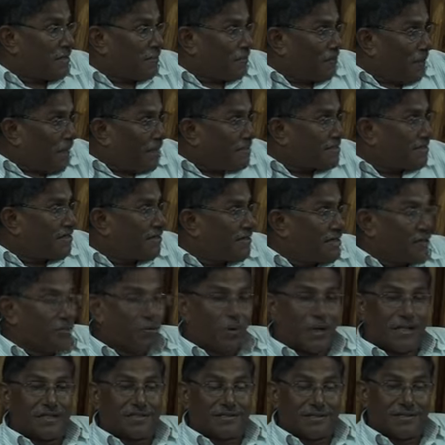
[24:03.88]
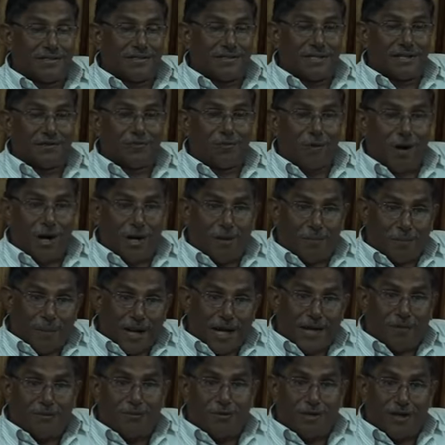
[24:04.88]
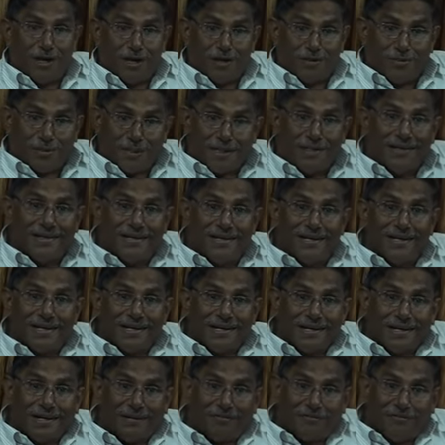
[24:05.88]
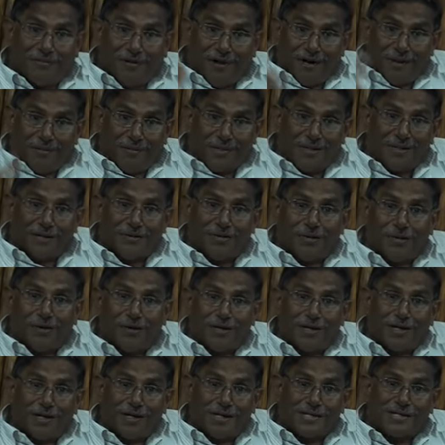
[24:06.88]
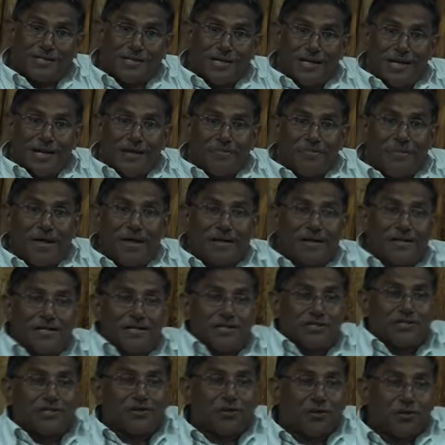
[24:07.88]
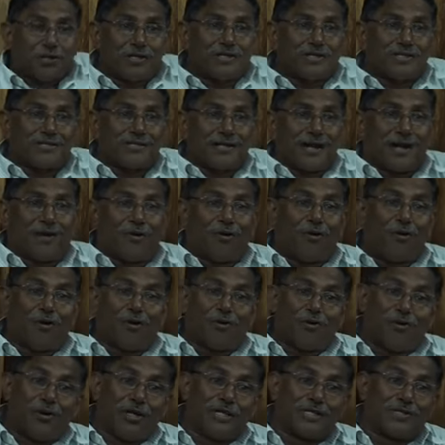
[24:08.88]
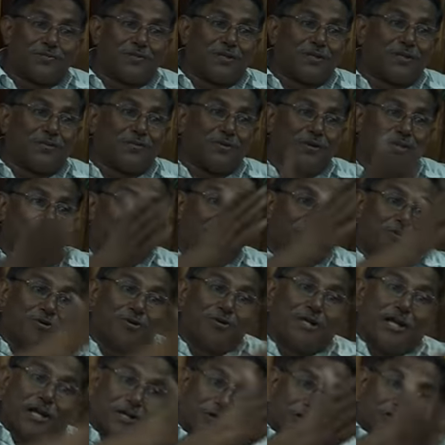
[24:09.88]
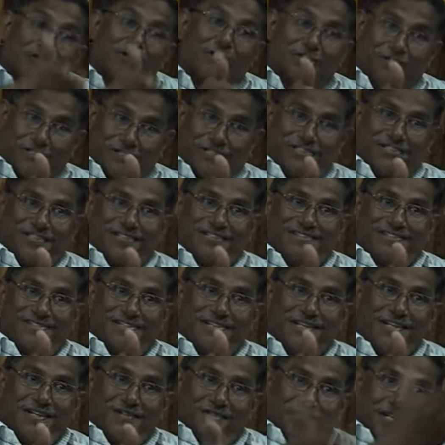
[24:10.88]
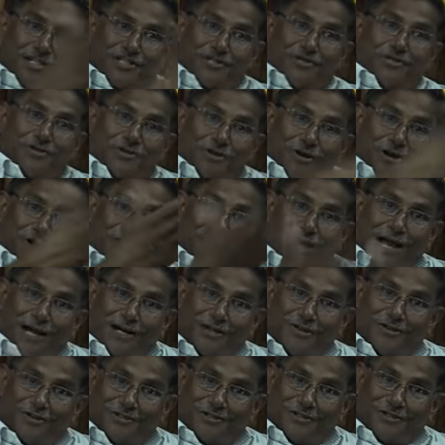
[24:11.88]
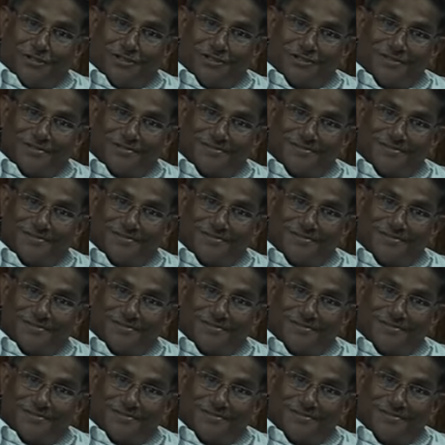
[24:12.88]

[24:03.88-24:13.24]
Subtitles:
capacity wisely, then man would have been confirmed in holiness. Then his choices are always between good and good. This good or that good.